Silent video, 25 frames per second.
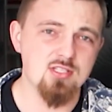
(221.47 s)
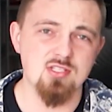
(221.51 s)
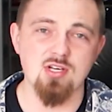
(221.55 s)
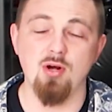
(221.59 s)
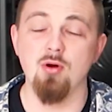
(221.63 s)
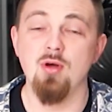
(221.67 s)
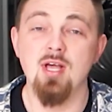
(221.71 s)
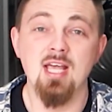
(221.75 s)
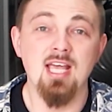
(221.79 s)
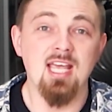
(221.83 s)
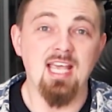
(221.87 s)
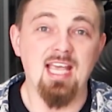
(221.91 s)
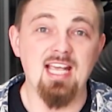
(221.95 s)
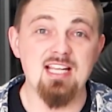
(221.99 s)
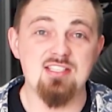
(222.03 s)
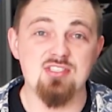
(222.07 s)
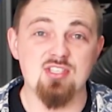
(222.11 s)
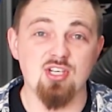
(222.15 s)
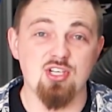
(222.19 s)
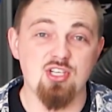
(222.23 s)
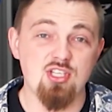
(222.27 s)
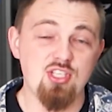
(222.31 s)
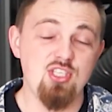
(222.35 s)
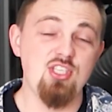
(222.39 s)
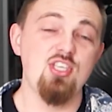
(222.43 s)
So it's
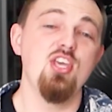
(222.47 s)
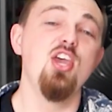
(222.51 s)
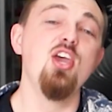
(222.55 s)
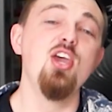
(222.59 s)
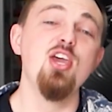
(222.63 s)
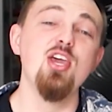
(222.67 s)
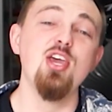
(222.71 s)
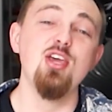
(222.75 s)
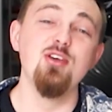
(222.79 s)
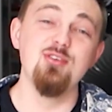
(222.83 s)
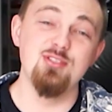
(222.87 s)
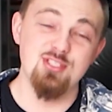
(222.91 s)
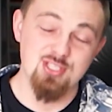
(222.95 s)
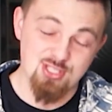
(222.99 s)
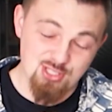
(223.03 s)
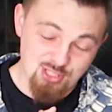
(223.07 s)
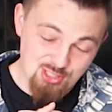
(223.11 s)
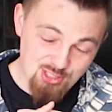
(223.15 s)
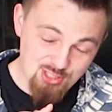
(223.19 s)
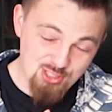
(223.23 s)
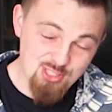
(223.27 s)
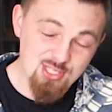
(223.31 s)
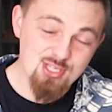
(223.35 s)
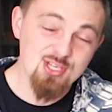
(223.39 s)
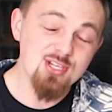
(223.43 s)
a
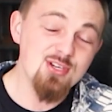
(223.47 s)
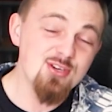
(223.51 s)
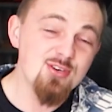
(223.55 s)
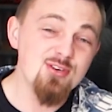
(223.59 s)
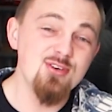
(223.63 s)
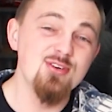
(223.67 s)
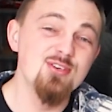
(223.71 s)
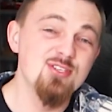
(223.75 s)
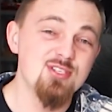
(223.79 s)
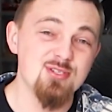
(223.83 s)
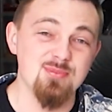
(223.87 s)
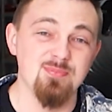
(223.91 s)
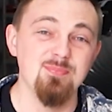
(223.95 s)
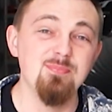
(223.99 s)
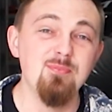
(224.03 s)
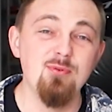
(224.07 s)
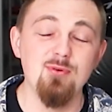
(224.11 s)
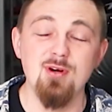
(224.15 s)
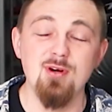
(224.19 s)
huge,